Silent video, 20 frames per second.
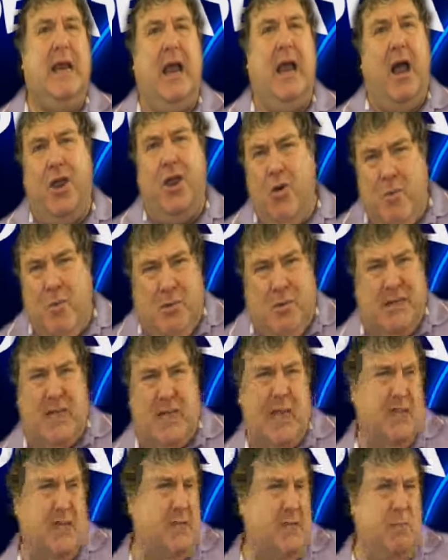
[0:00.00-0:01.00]
Are you
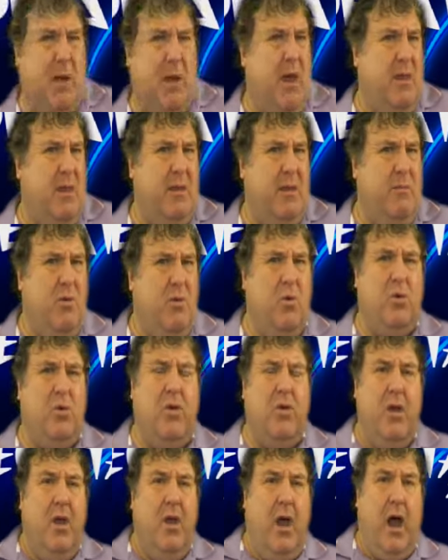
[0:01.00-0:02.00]
obsessed by them,
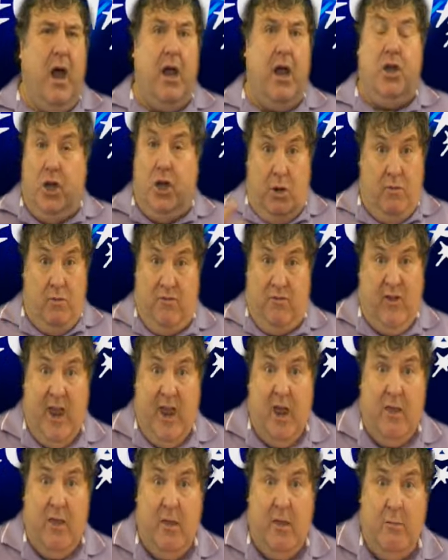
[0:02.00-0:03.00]
or do you
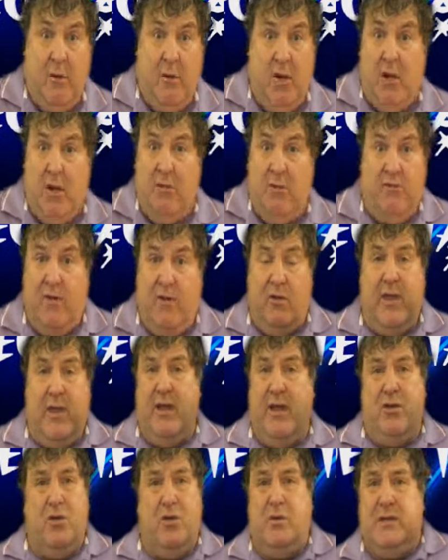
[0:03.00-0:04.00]
fear them? Do you feel
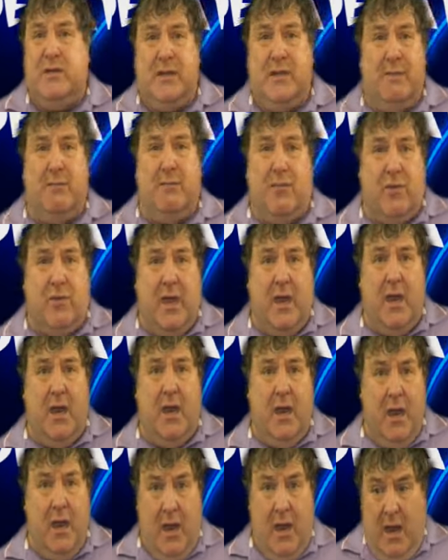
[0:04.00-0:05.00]
they'll do
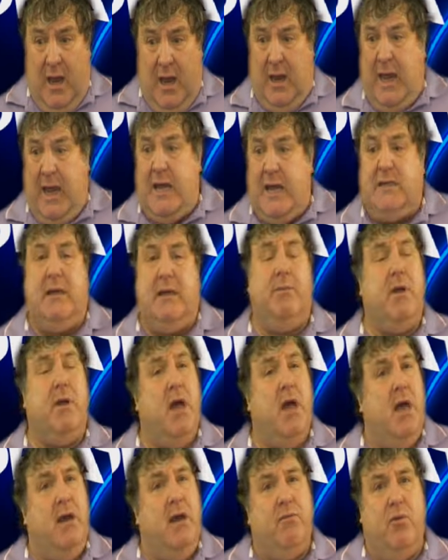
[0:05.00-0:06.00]
something and get some
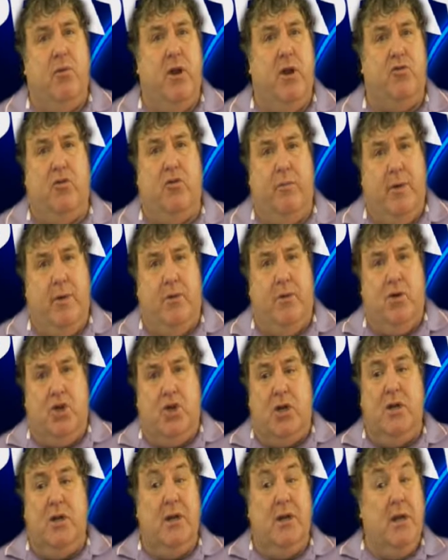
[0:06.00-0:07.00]
kind of
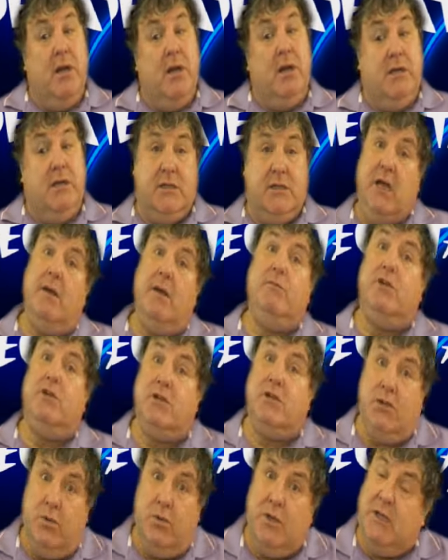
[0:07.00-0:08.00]
retribution? It's time to
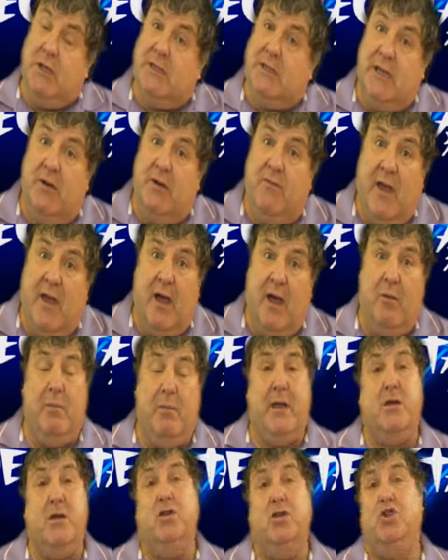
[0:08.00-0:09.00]
sort yourself out,
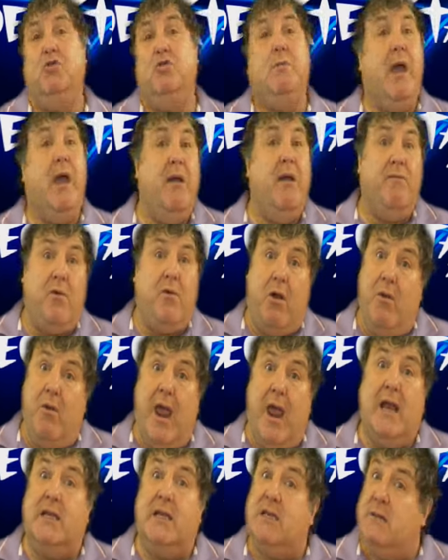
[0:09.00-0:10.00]
because you may have
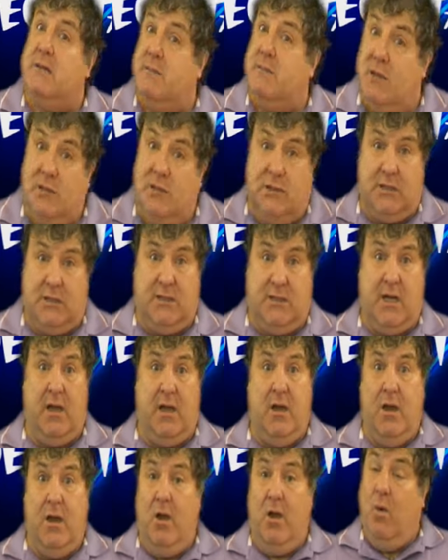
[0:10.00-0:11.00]
created a monster
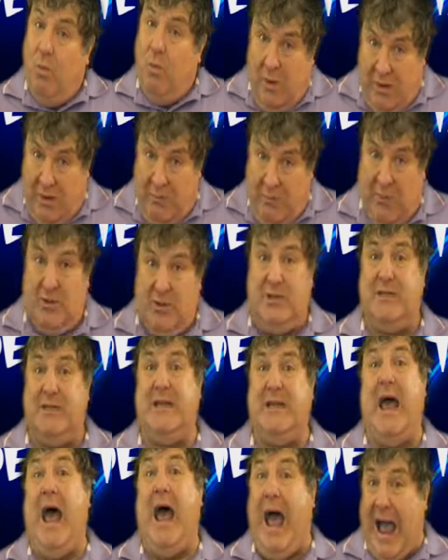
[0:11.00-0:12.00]
where a
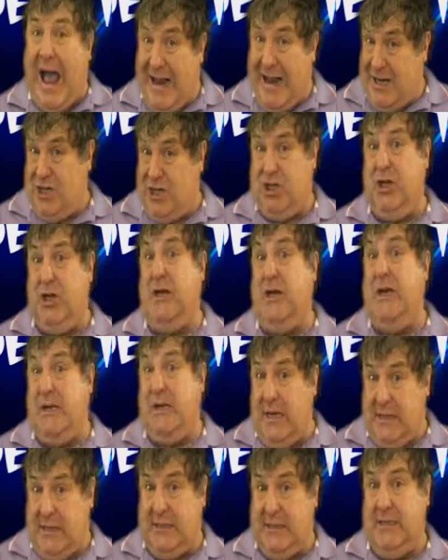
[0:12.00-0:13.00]
monster actually
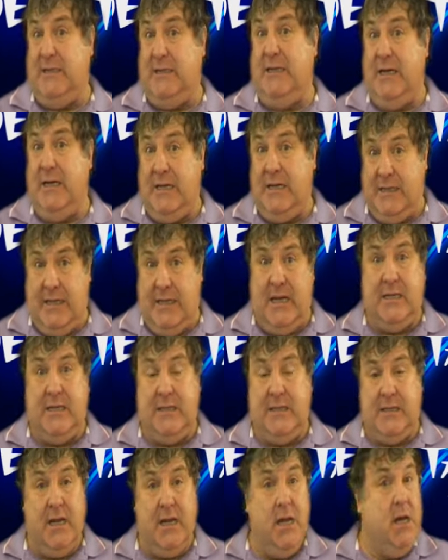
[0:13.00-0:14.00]
doesn't
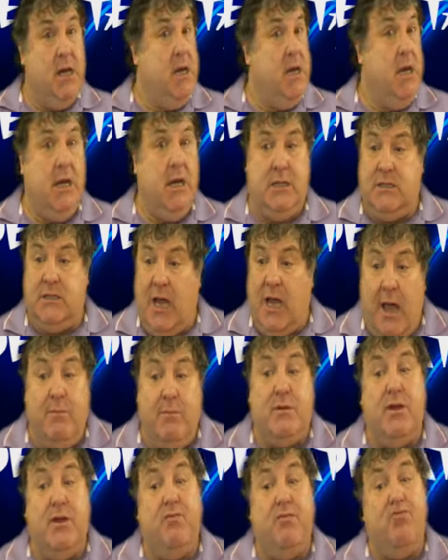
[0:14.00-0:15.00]
exist. It's
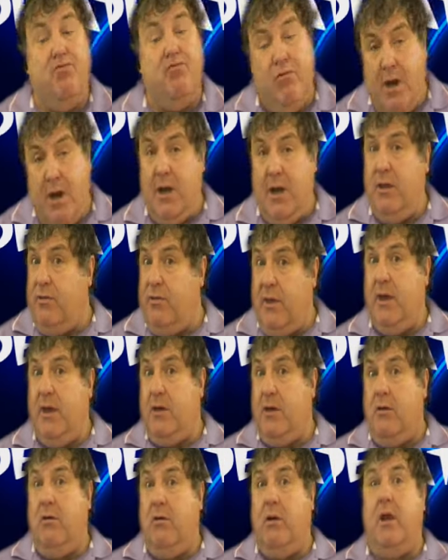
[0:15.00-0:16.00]
time to really
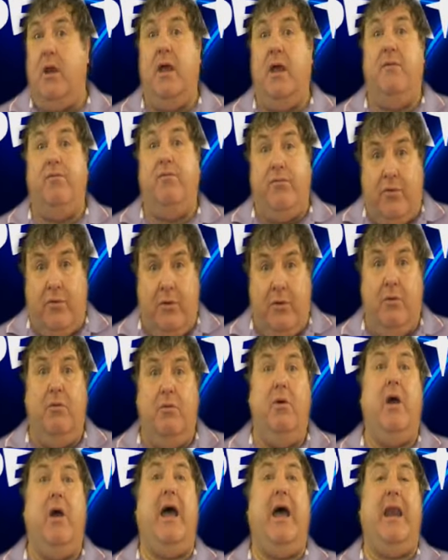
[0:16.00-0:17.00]
think your life
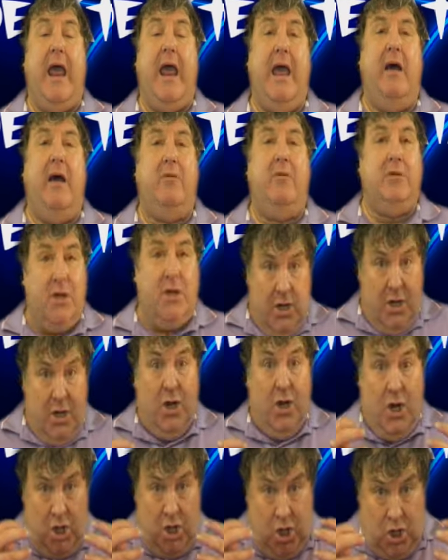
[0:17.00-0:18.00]
through and out.
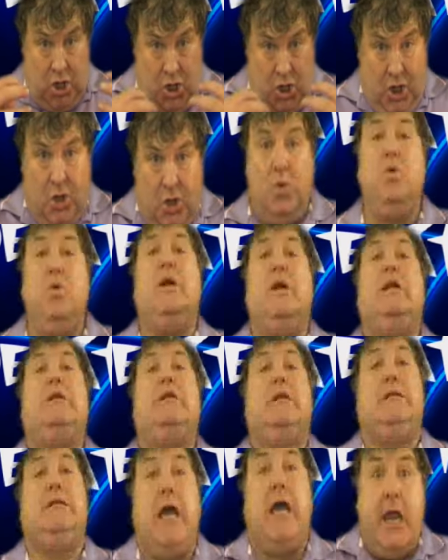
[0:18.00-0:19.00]
You need
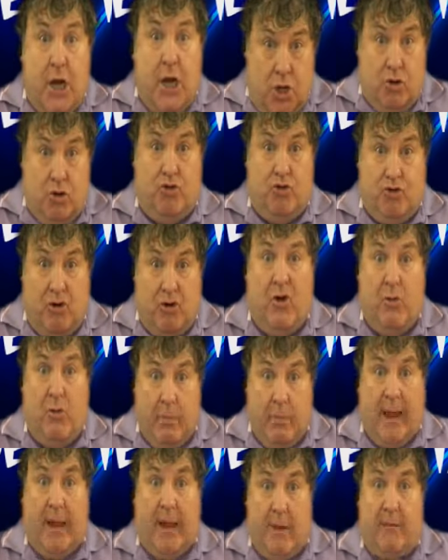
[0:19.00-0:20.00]
to take control
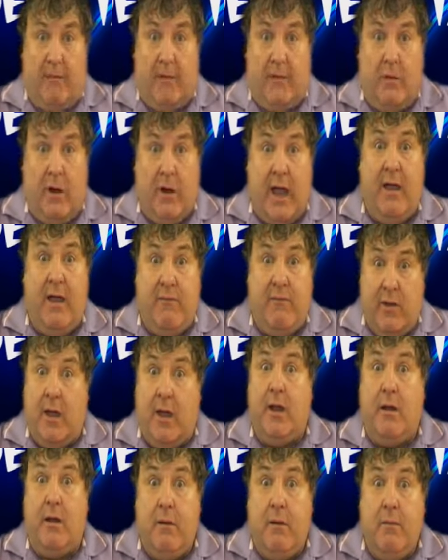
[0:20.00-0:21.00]
back of your life,
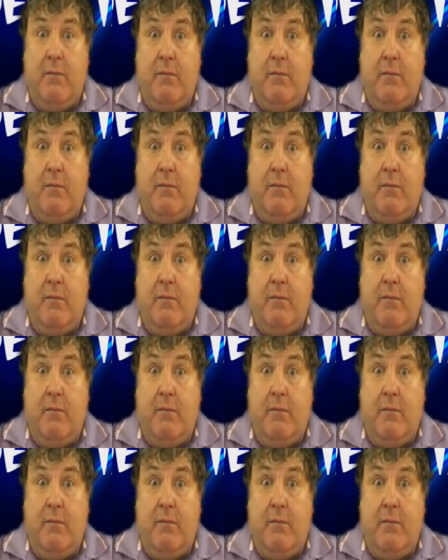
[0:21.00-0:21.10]
hun.